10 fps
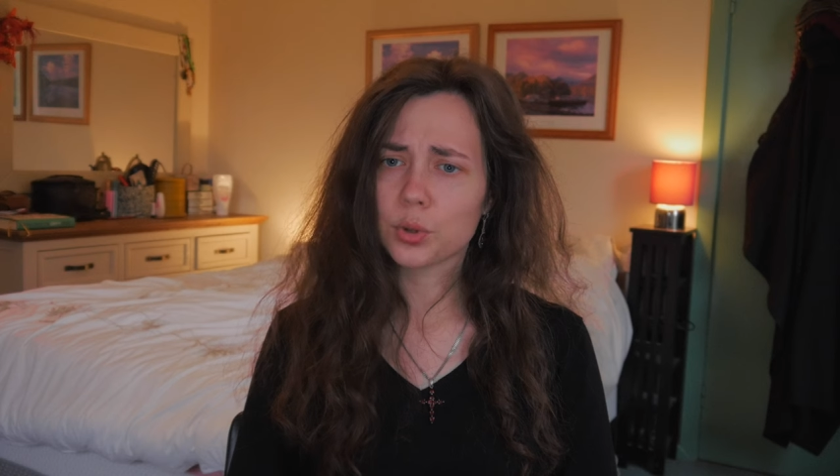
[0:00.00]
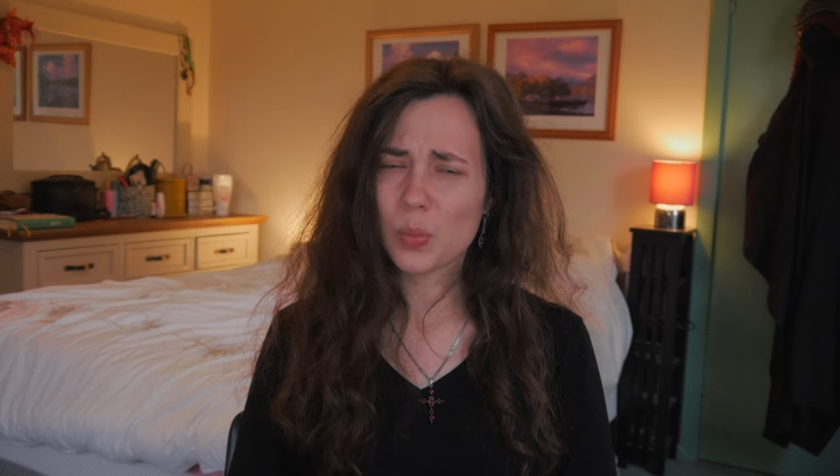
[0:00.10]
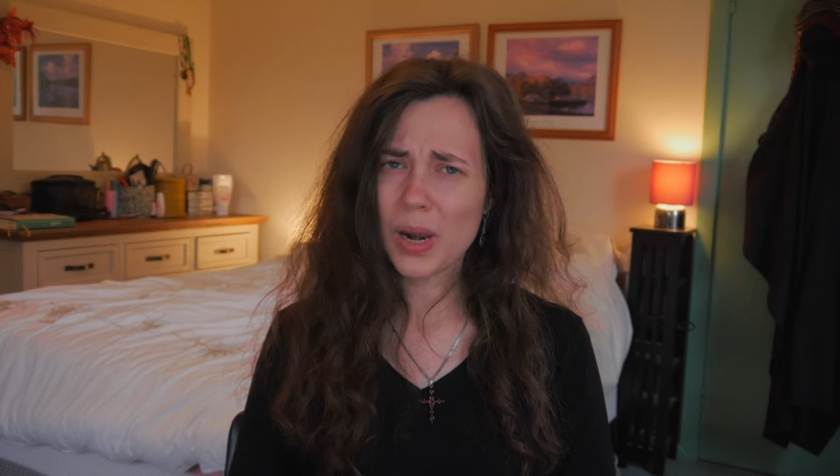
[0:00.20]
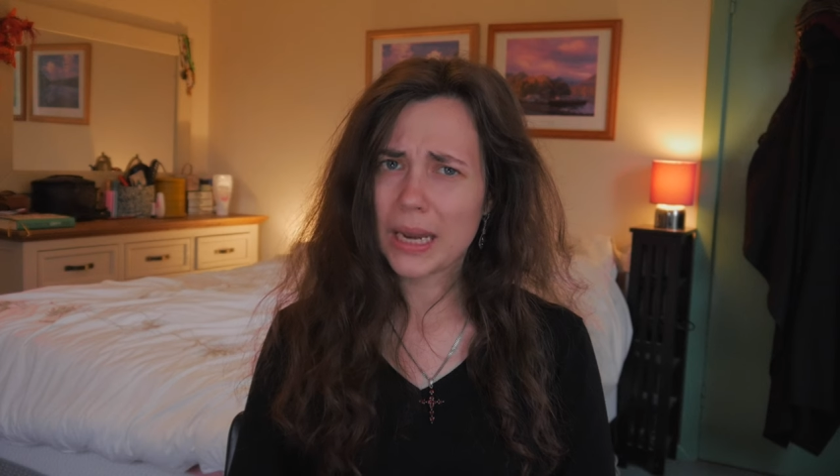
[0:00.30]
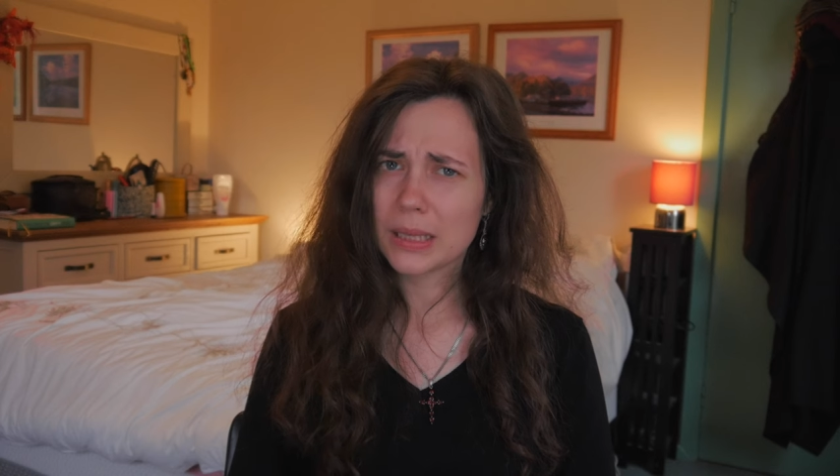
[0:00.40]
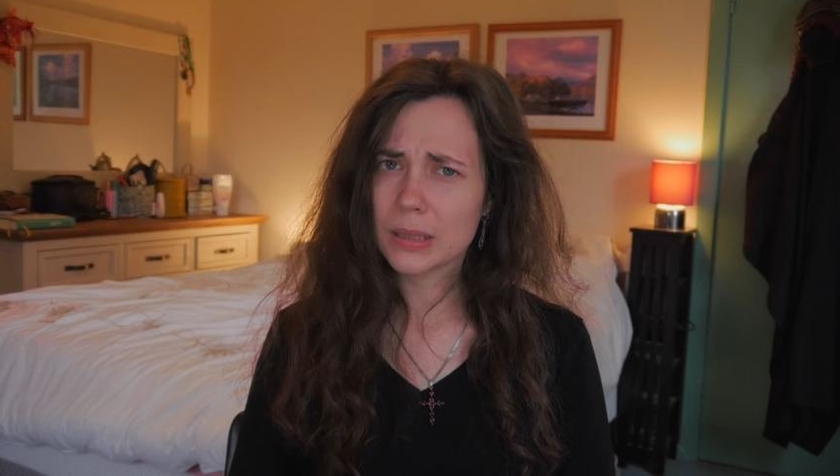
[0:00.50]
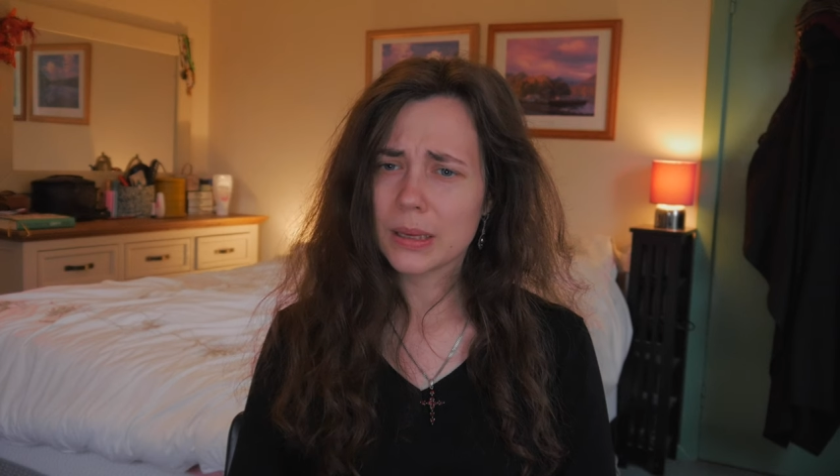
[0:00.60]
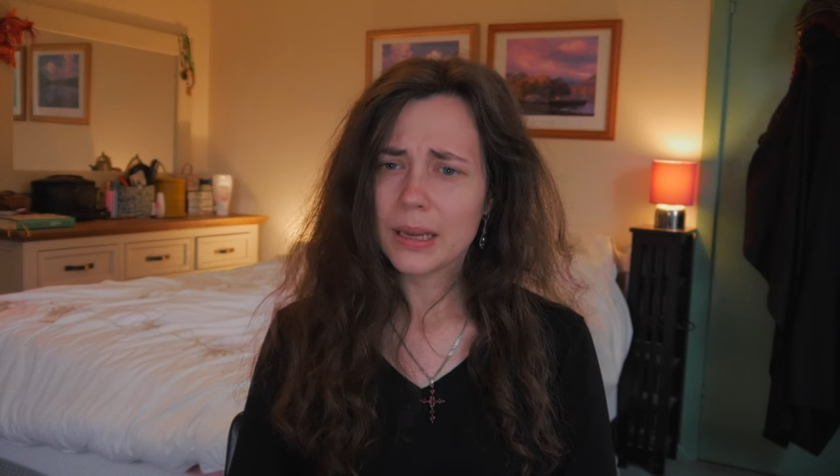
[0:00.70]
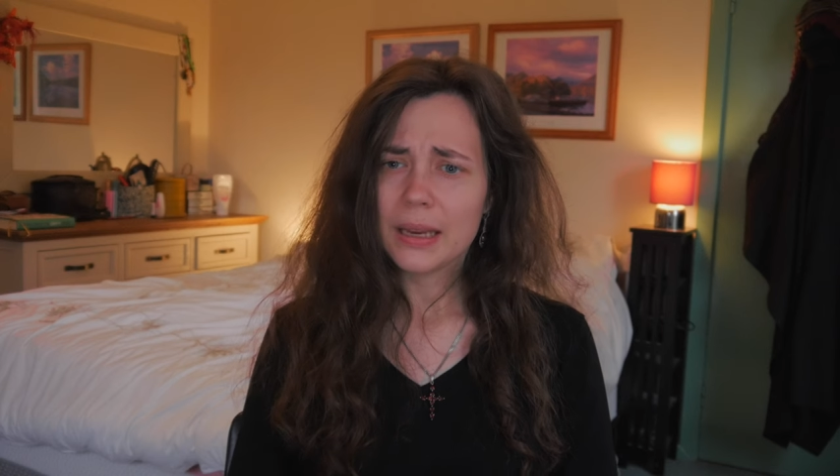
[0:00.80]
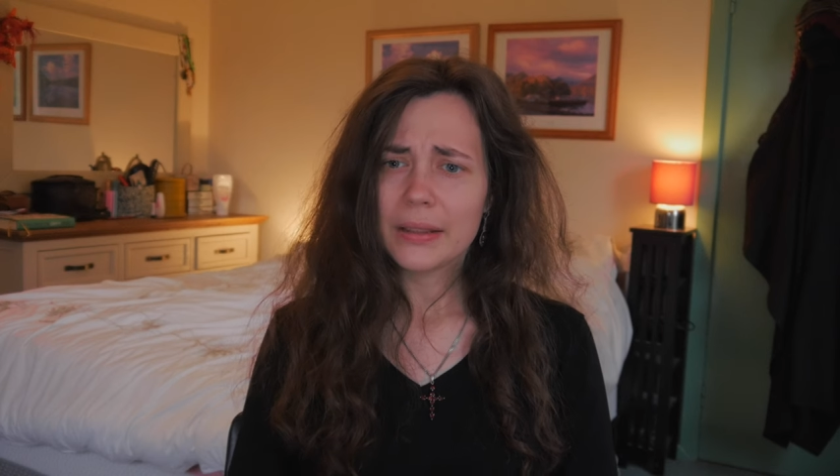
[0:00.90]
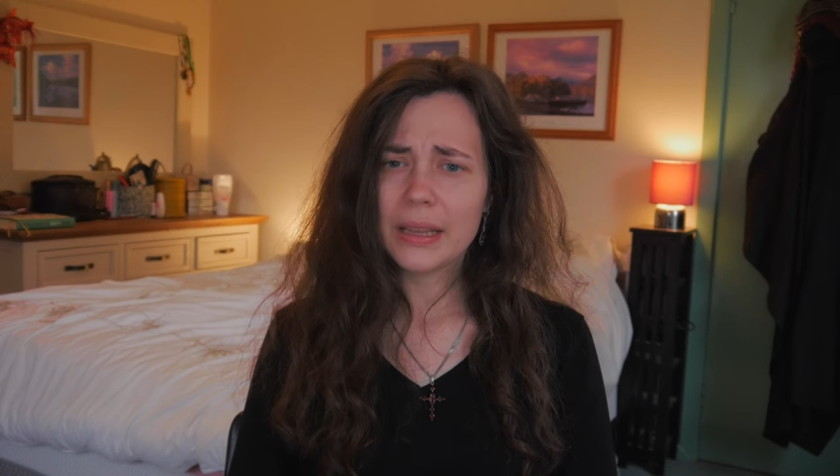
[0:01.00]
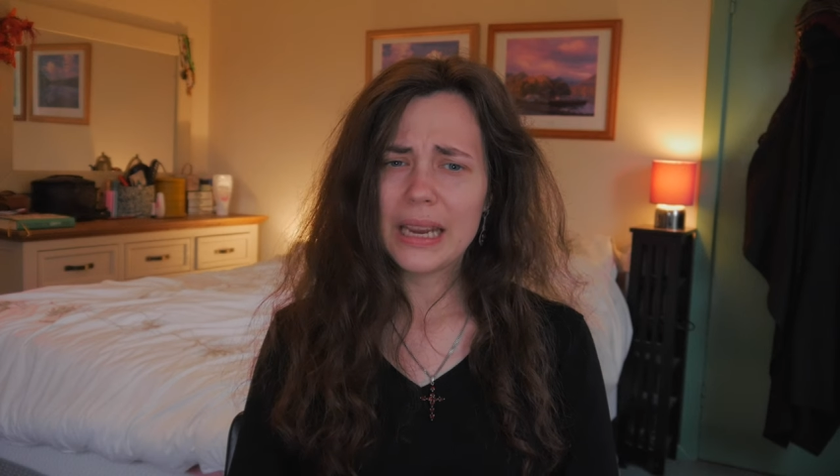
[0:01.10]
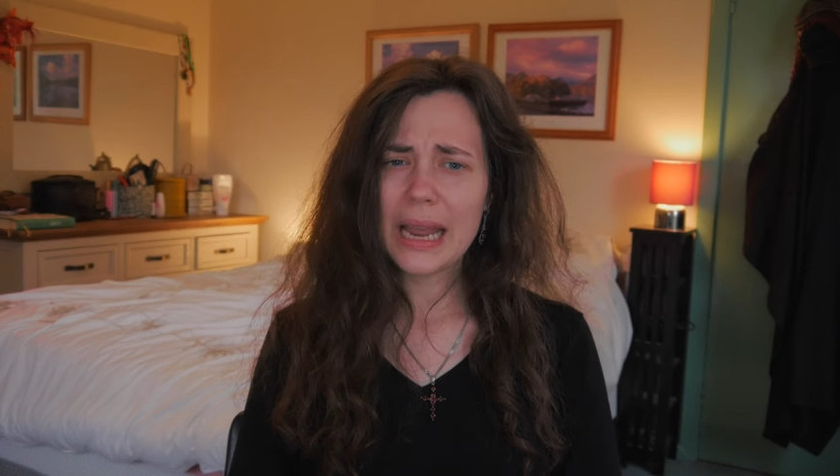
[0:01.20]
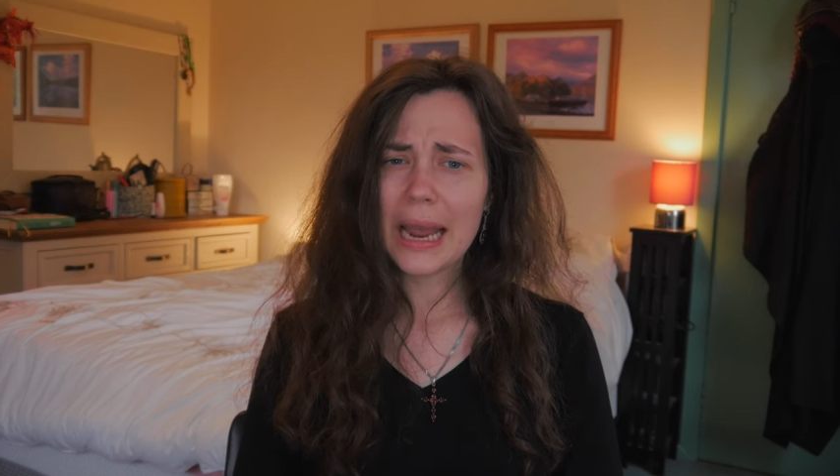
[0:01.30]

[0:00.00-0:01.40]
to place. The